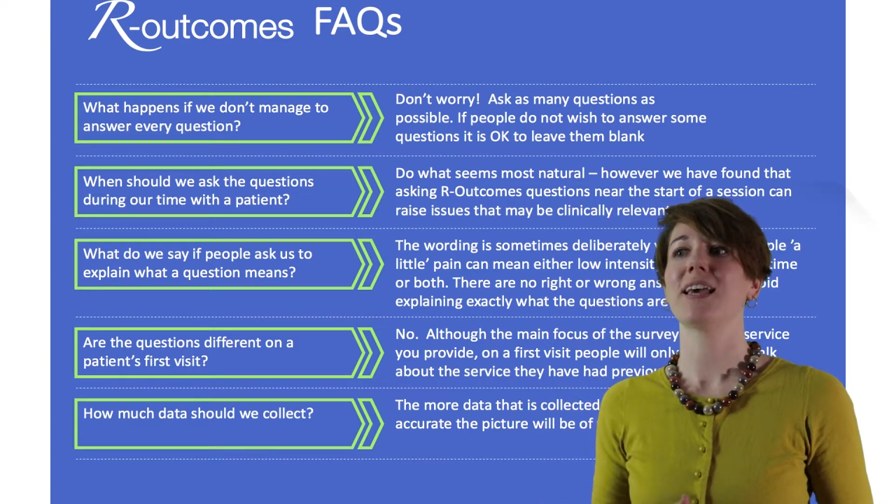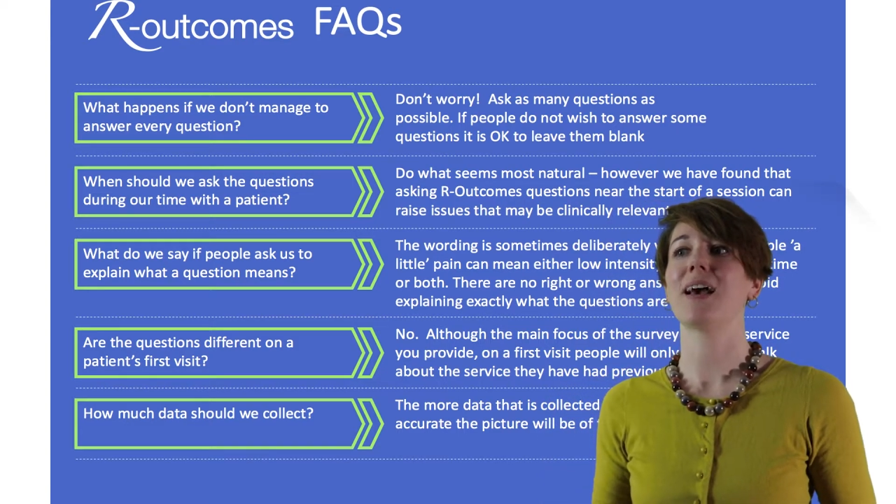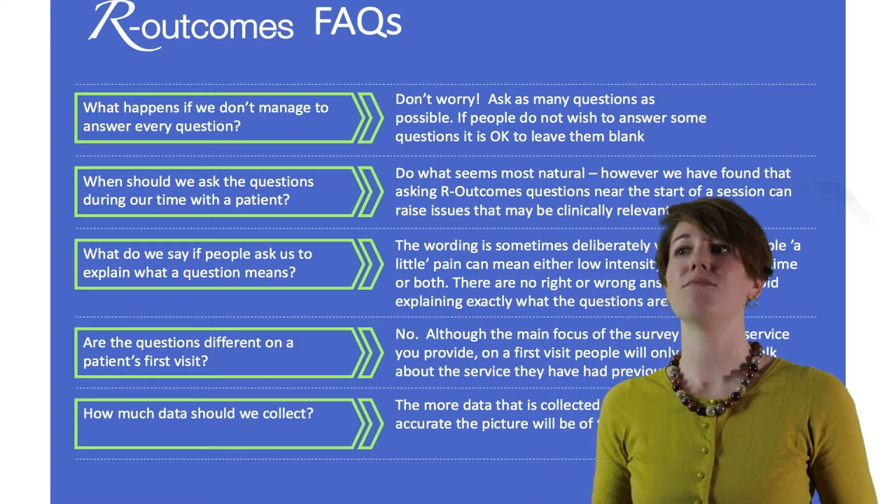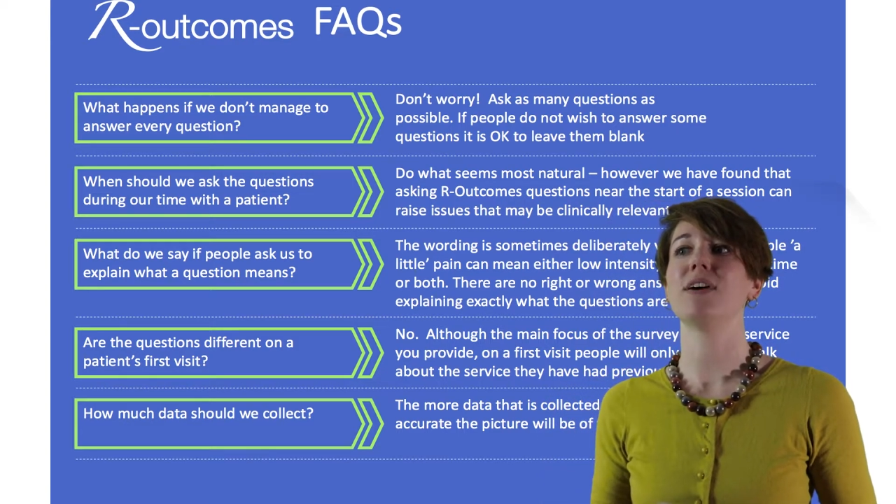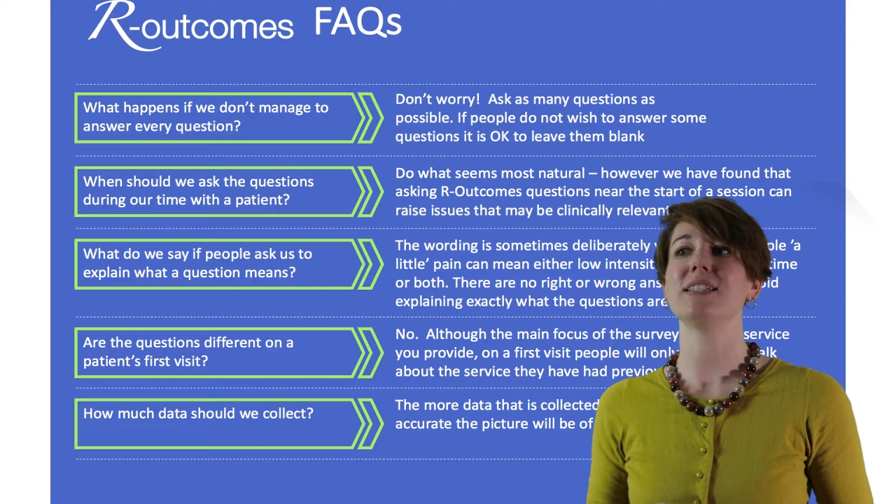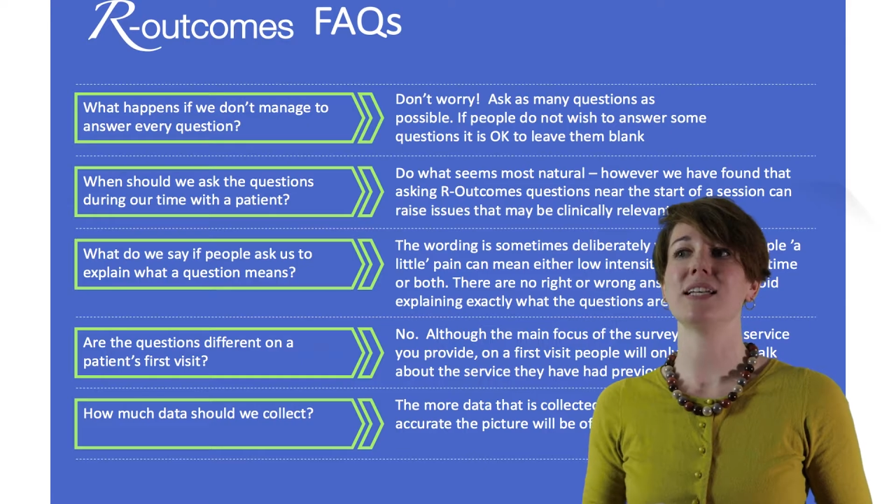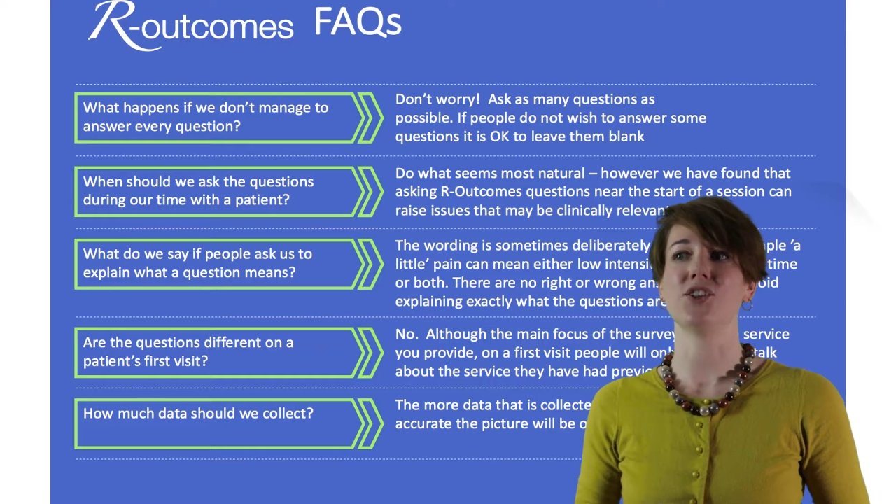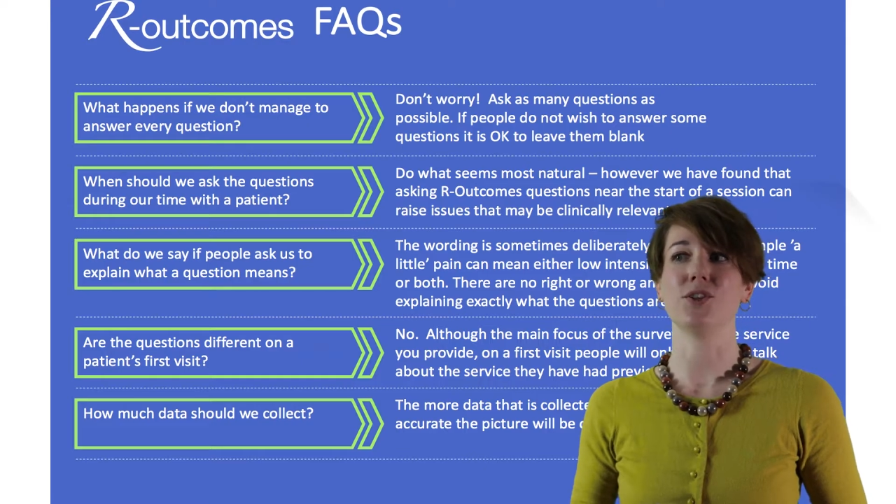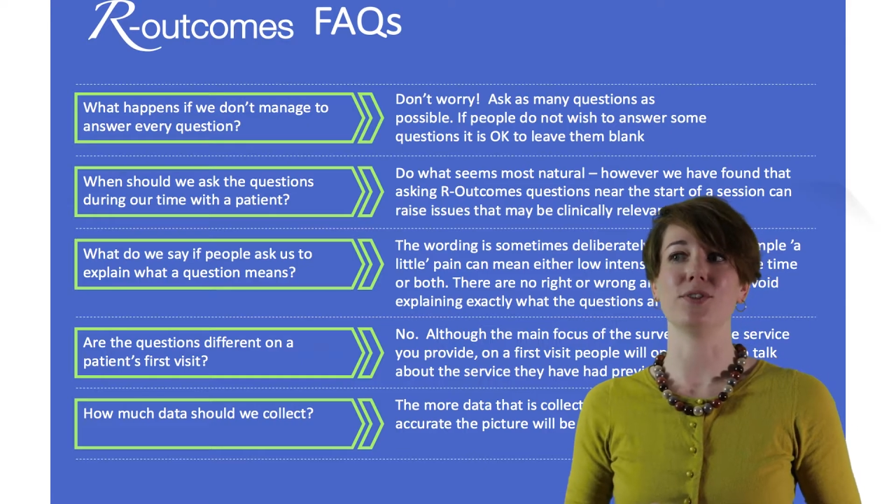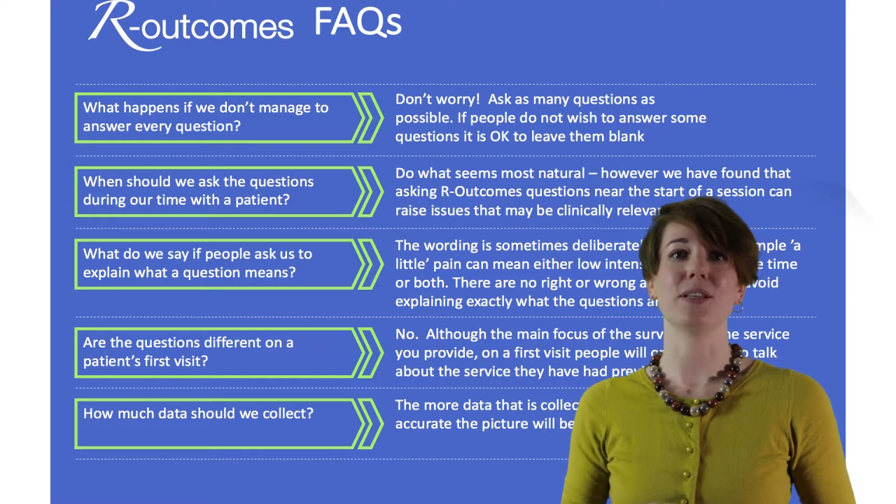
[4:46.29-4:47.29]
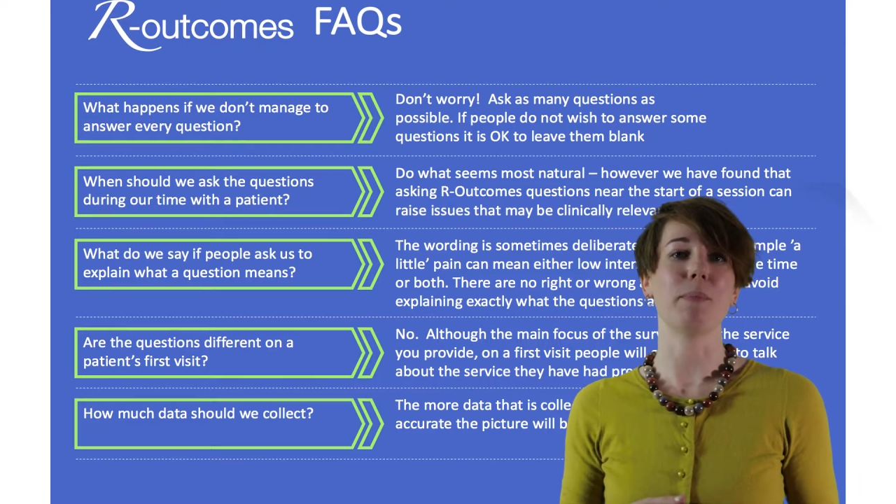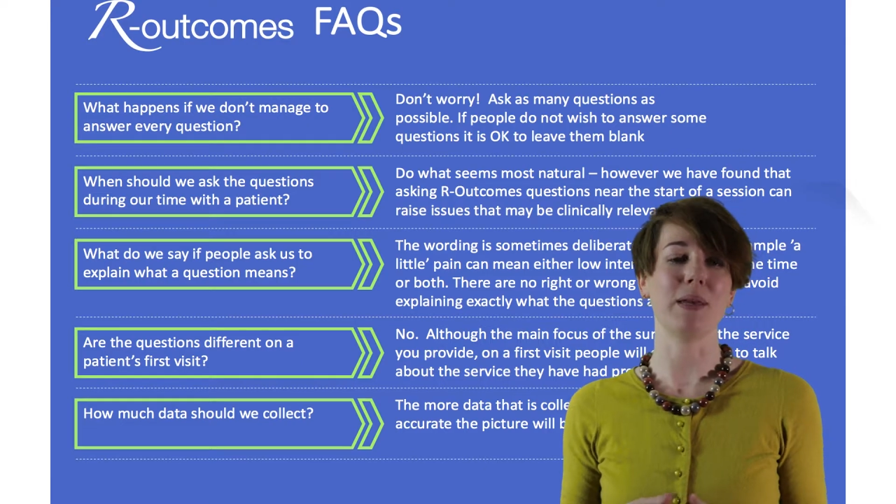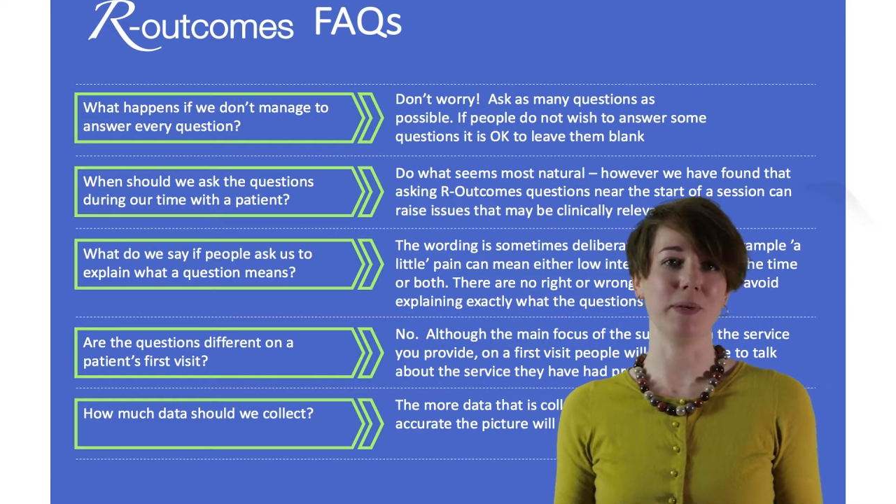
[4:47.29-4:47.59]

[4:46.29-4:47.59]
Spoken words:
can raise issues that may